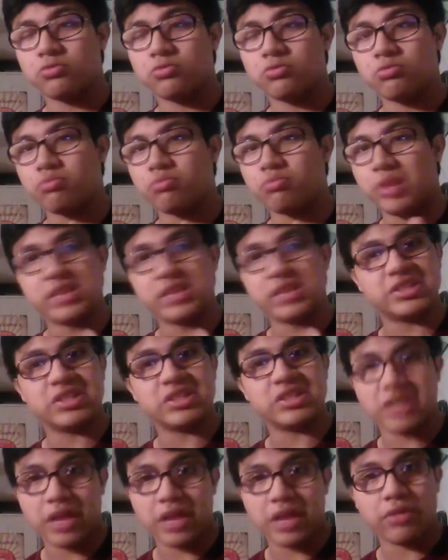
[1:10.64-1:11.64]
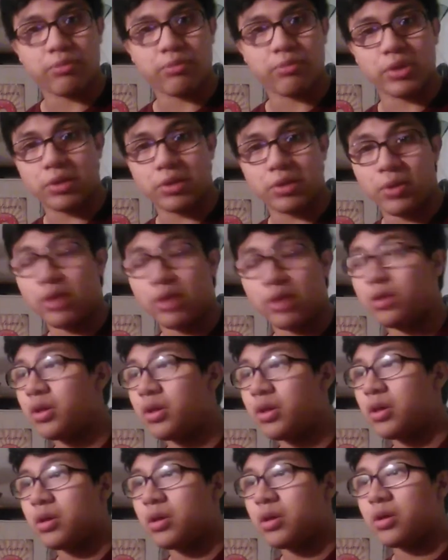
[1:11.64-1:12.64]
blends in together pretty well.
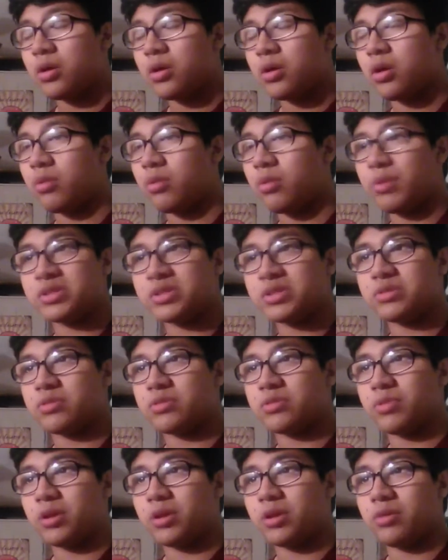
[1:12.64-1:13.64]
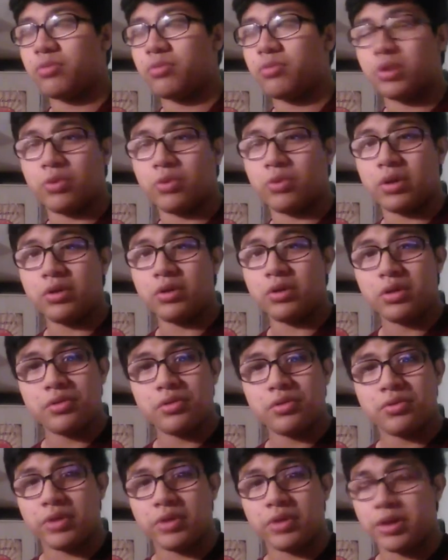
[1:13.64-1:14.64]
All blend in pretty well.
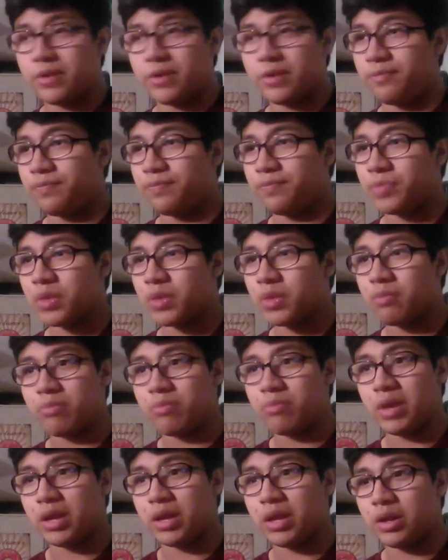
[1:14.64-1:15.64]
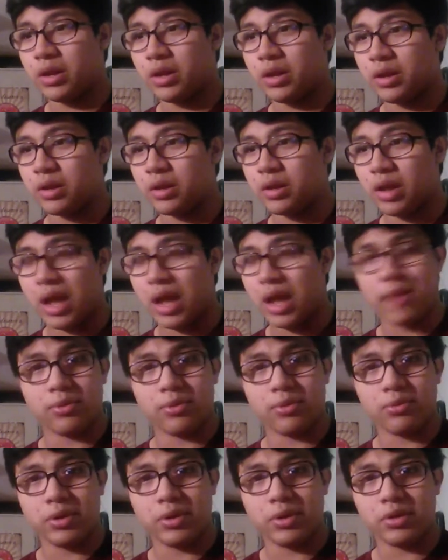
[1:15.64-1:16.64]
The main
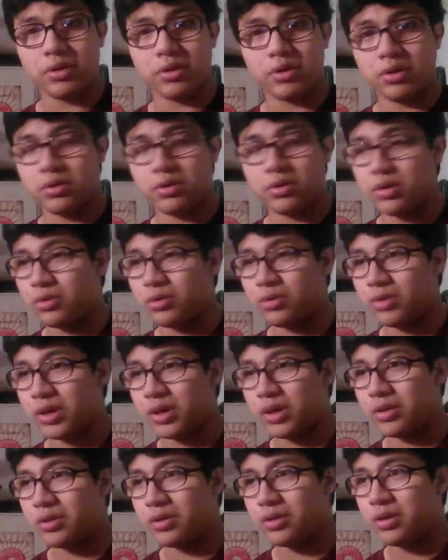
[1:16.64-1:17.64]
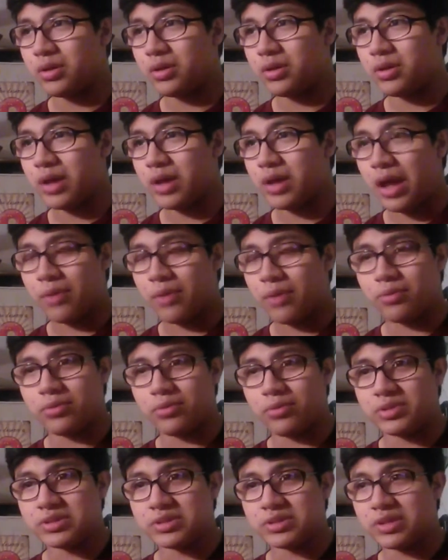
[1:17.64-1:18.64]
heroine, no, like
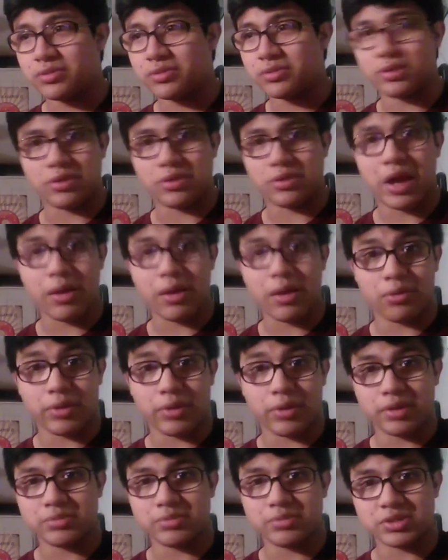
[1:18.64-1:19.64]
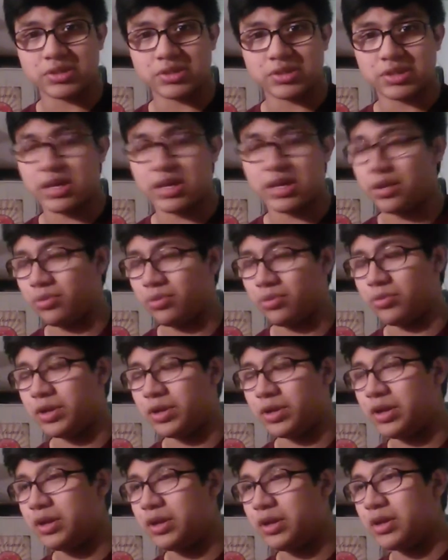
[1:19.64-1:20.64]
heroist, I don't know, heroine. I'm just gonna say
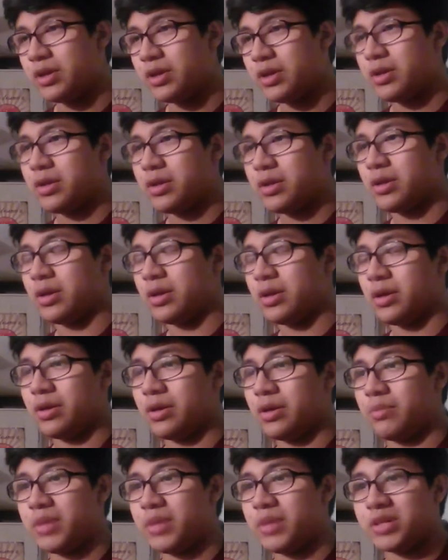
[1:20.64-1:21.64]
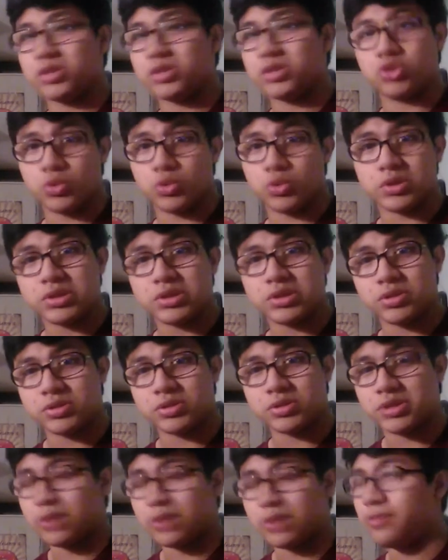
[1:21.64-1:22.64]
heroine. Is Zorias
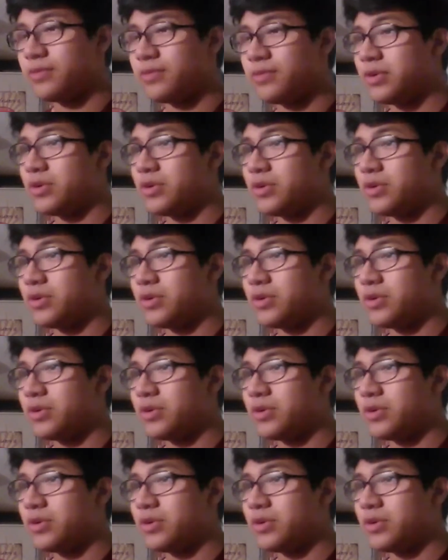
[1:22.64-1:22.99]
herself.